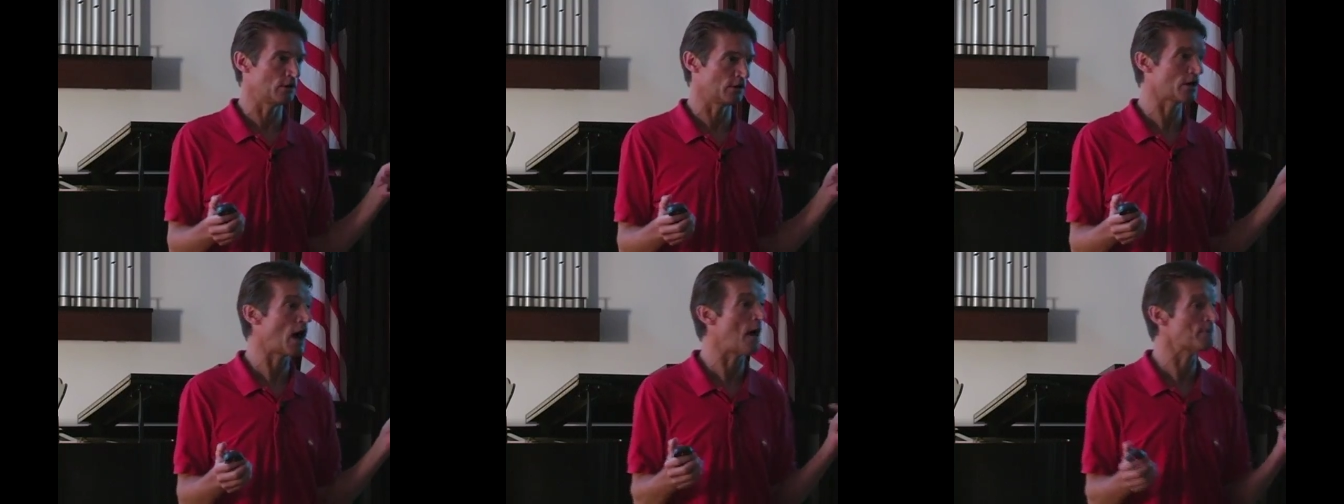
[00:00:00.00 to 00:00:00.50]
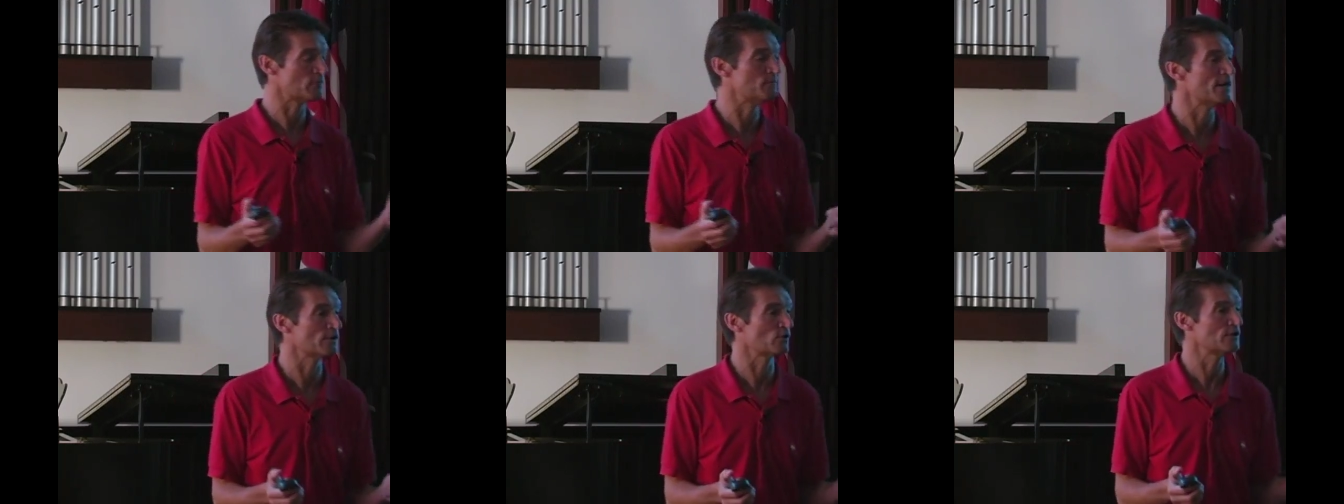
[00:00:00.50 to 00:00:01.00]

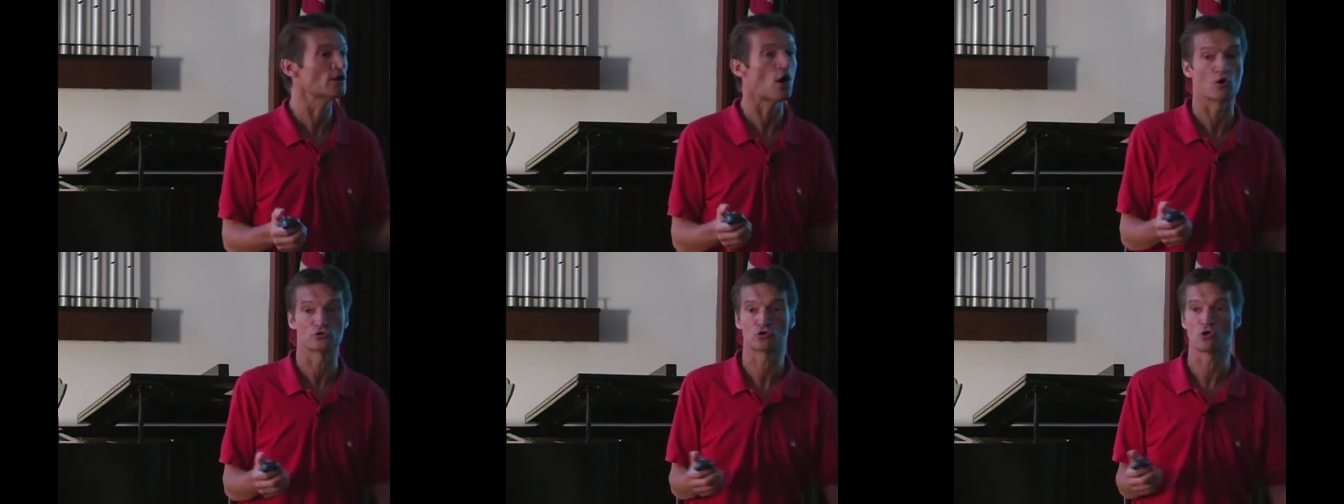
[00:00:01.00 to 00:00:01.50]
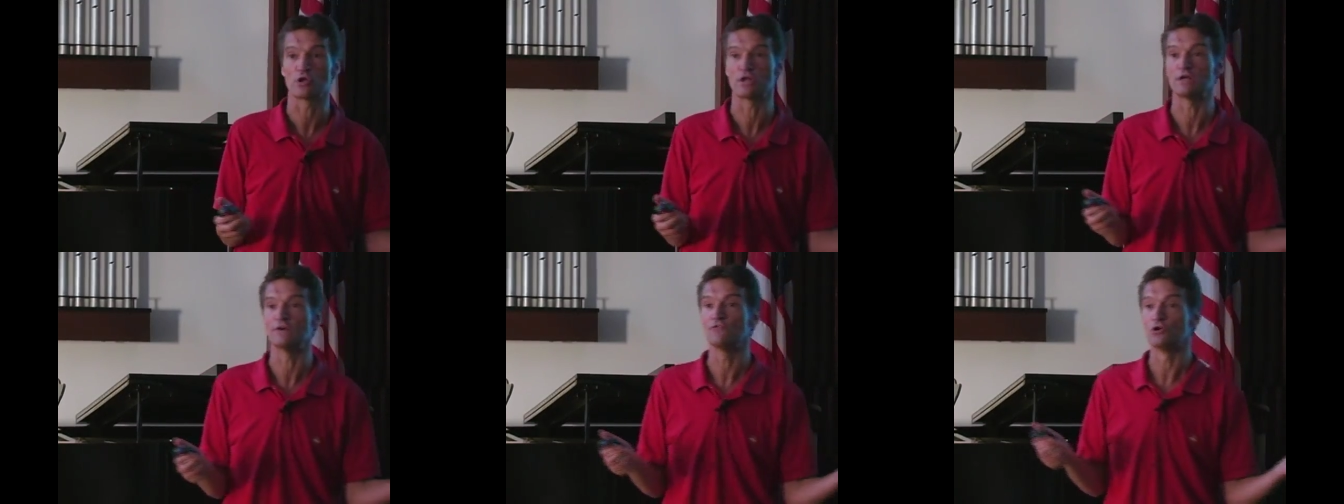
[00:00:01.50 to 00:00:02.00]
complementary,
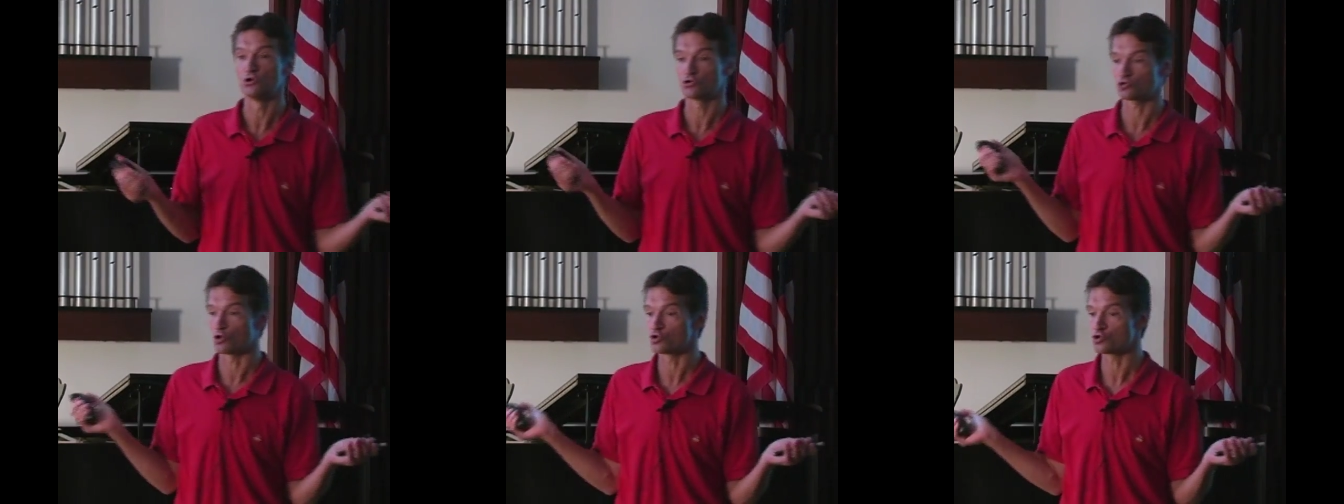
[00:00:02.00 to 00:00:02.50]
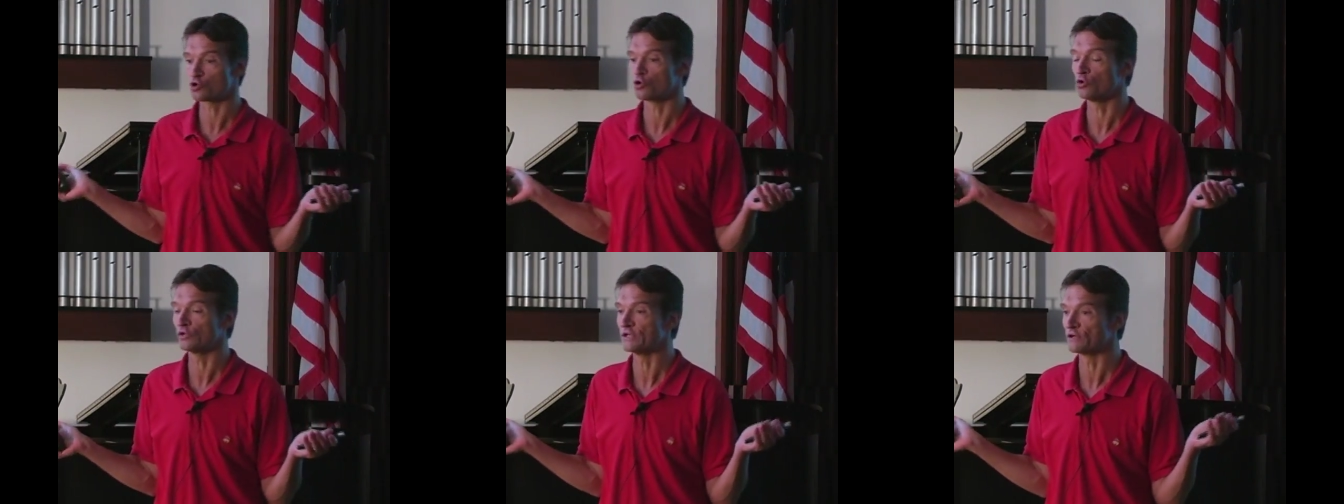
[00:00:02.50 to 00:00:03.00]
alternative,
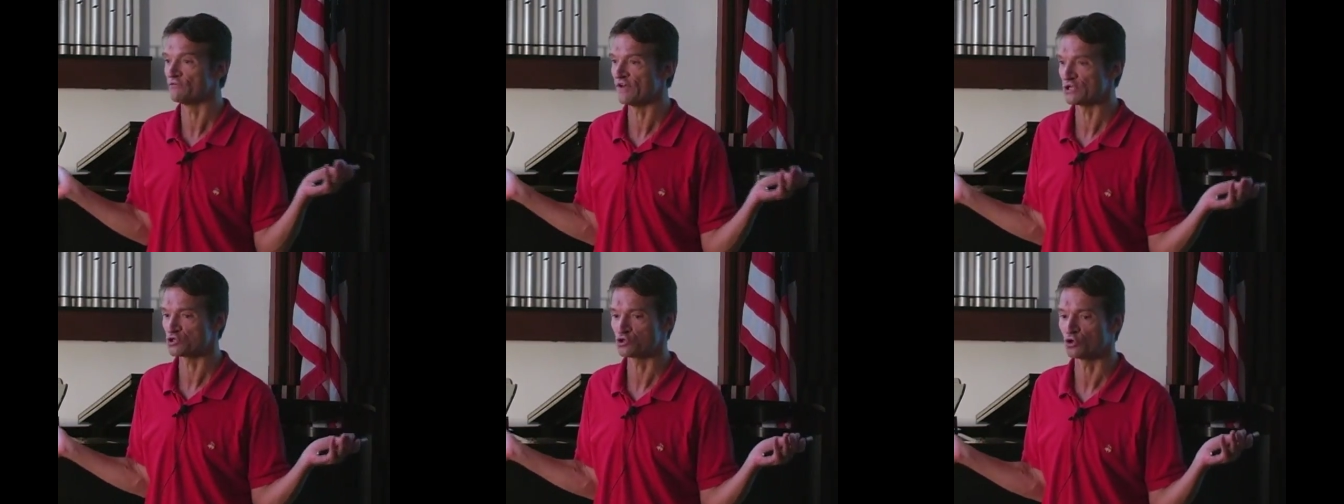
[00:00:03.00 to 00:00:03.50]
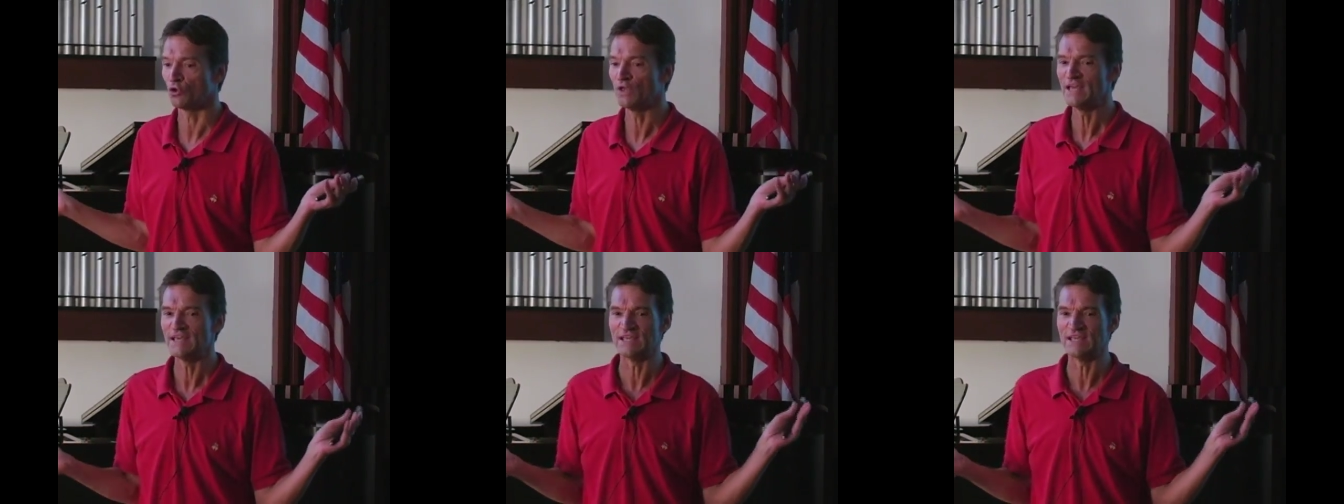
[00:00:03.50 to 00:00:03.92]
surgical, interventional,